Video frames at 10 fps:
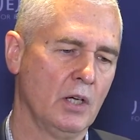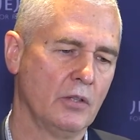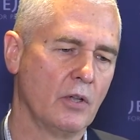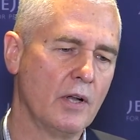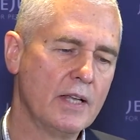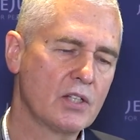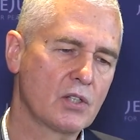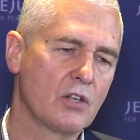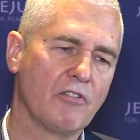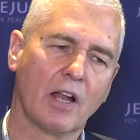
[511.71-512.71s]
The
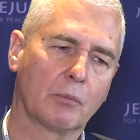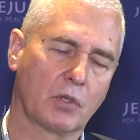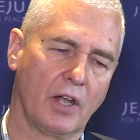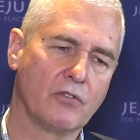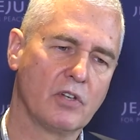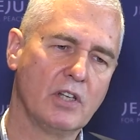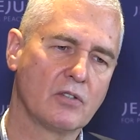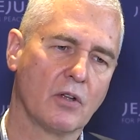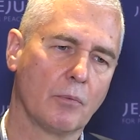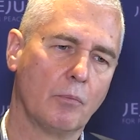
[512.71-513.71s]
least developed countries,
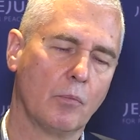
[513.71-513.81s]
the